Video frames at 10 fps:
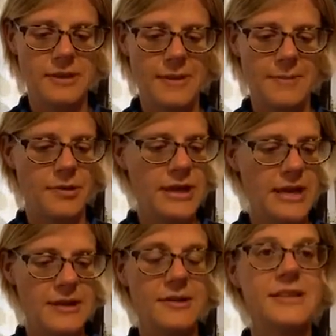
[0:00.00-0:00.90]
little bad boy
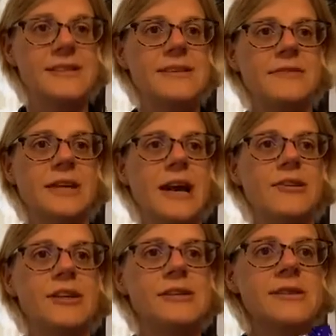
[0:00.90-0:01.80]
here, 97
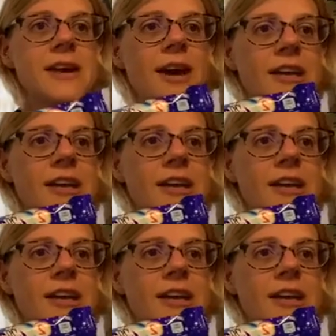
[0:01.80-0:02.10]
calories,